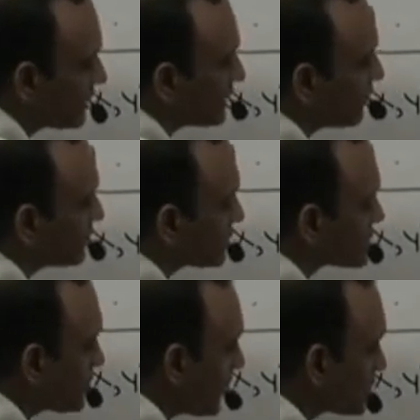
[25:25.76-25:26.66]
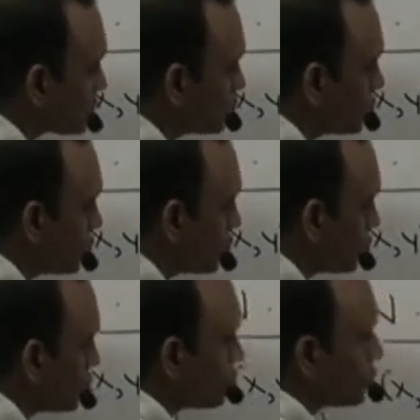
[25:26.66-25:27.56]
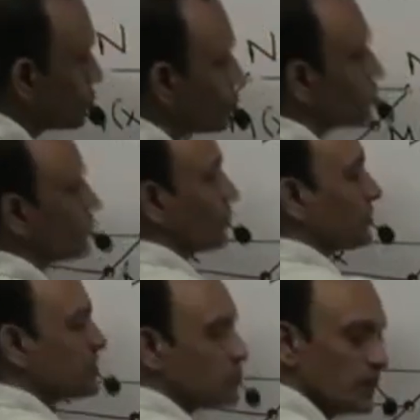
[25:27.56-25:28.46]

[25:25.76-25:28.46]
theta with respect to this